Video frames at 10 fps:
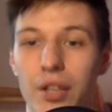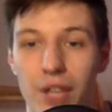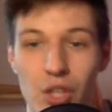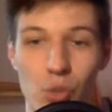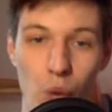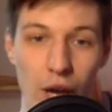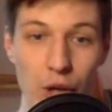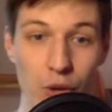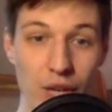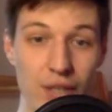And that's why
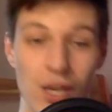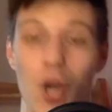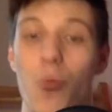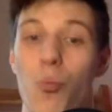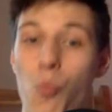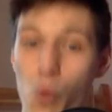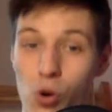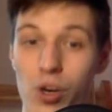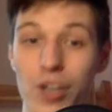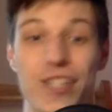you need
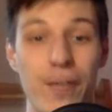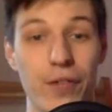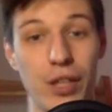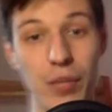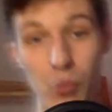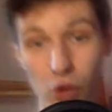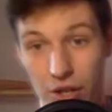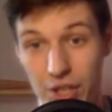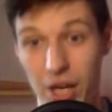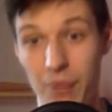more, definitely
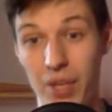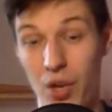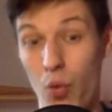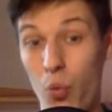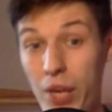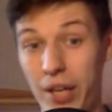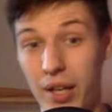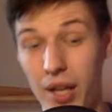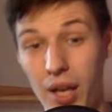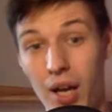more time than a week.
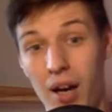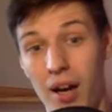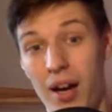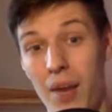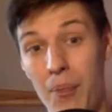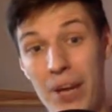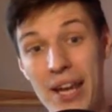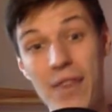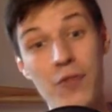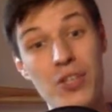
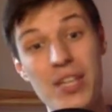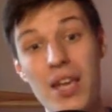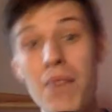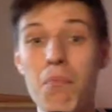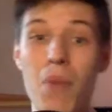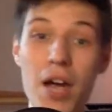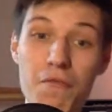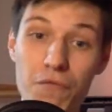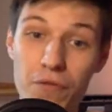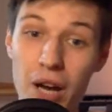But if you say, my
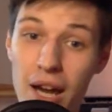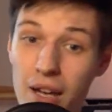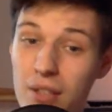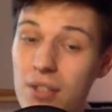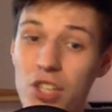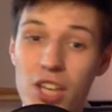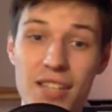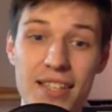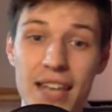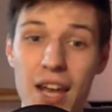friend,
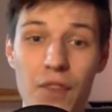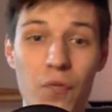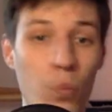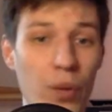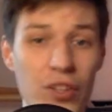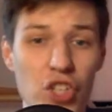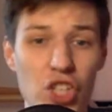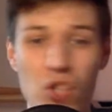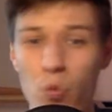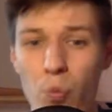just get it with
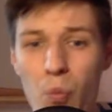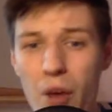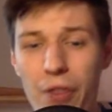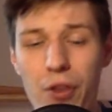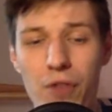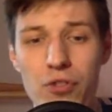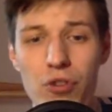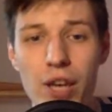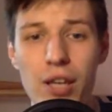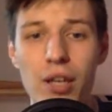just 1 month of
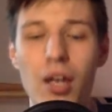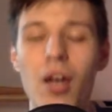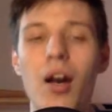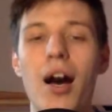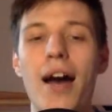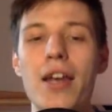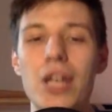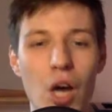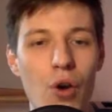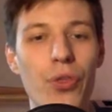training, I
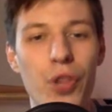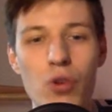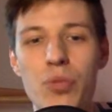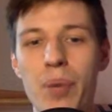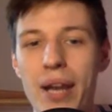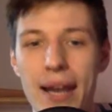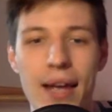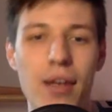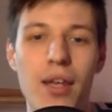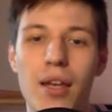know those
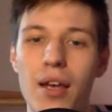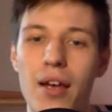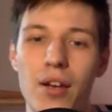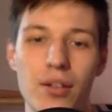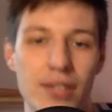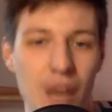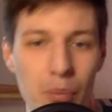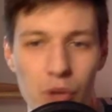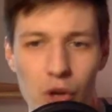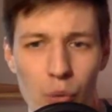banana and
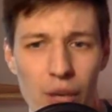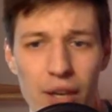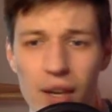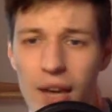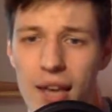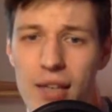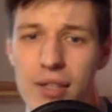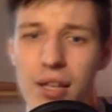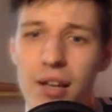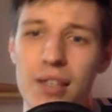scapular winging
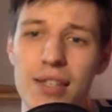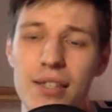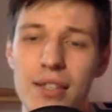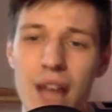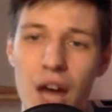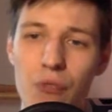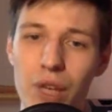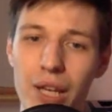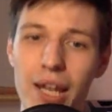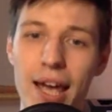handstand, it's not
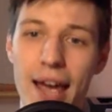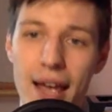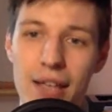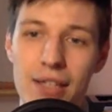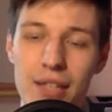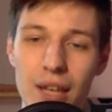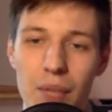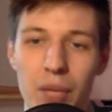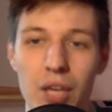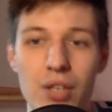really a
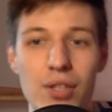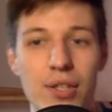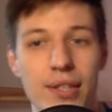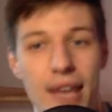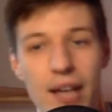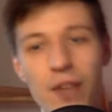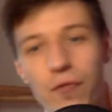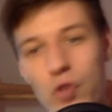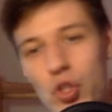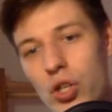handstand, because then in
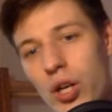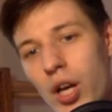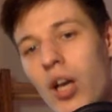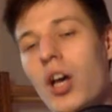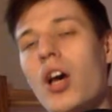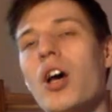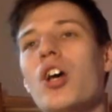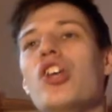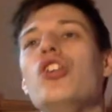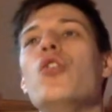future
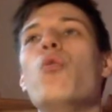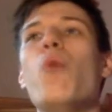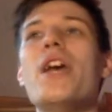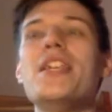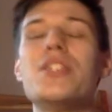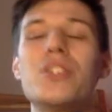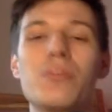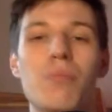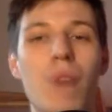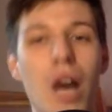you waste
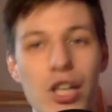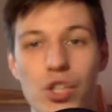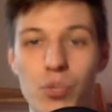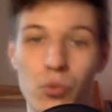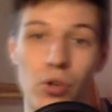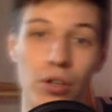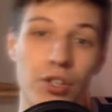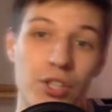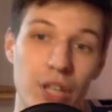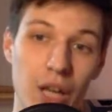much more
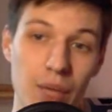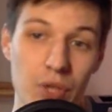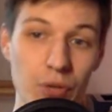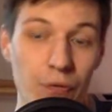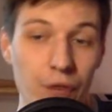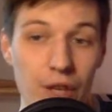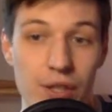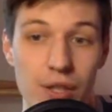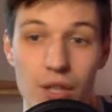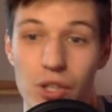time to
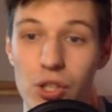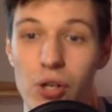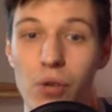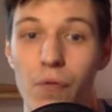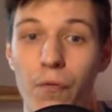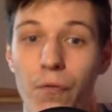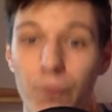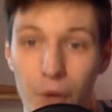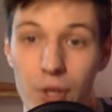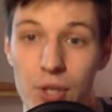fix it. So
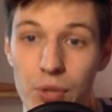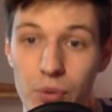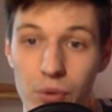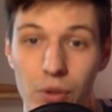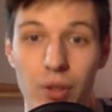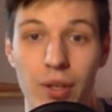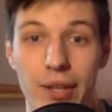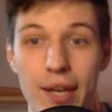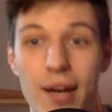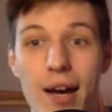first of all,
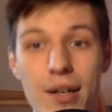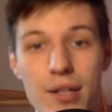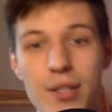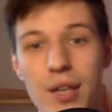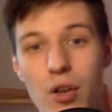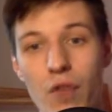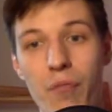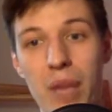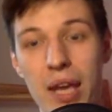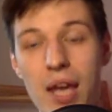get understanding
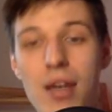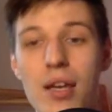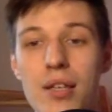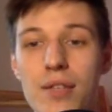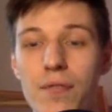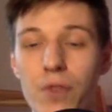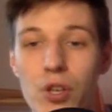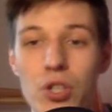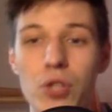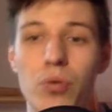of mechanics.
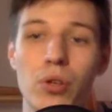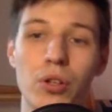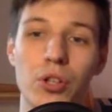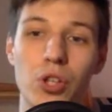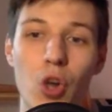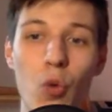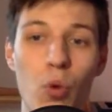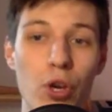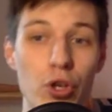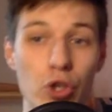First of all, know
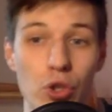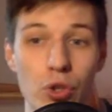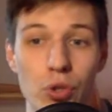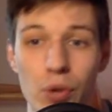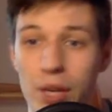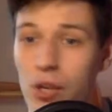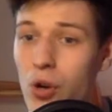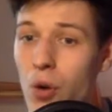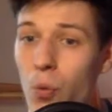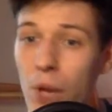what you should do and
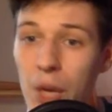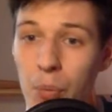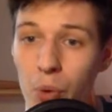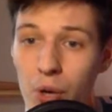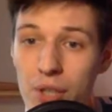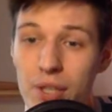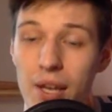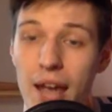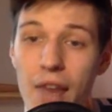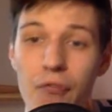your weak points
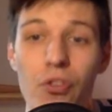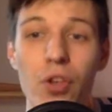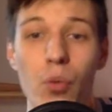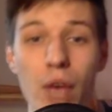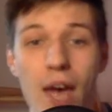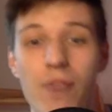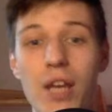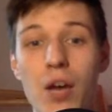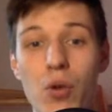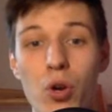and everything we have
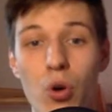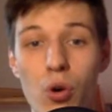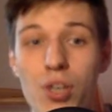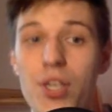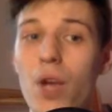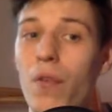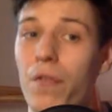in our course.